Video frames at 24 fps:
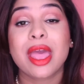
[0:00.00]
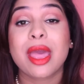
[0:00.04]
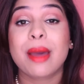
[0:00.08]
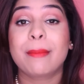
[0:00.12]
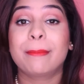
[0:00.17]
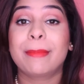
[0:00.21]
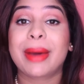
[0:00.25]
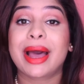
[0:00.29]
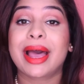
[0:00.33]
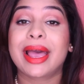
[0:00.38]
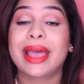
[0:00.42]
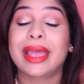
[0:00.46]

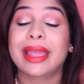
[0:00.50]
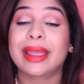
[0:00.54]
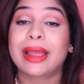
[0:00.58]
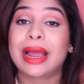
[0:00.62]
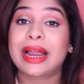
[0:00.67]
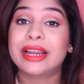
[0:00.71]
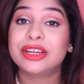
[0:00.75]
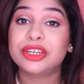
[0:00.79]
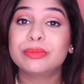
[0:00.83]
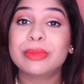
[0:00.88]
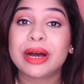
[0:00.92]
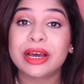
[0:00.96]
My
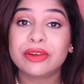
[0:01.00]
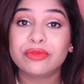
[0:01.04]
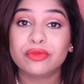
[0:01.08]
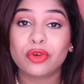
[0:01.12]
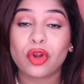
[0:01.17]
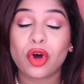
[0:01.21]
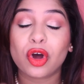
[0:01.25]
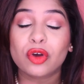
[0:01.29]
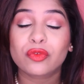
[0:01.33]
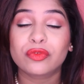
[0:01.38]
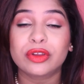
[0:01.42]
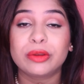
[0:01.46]
Andaman
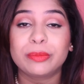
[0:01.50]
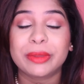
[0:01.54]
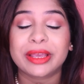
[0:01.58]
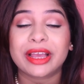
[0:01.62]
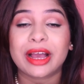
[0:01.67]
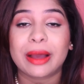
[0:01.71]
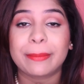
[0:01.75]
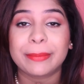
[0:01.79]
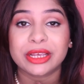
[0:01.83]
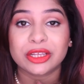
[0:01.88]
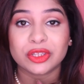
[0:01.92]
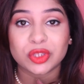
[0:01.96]
vlog will be
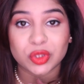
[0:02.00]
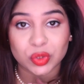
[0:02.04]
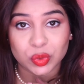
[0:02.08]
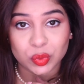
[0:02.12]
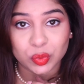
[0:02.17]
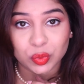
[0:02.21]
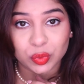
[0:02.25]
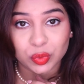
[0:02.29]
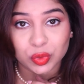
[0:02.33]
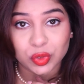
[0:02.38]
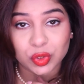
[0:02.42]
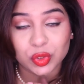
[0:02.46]
coming soon,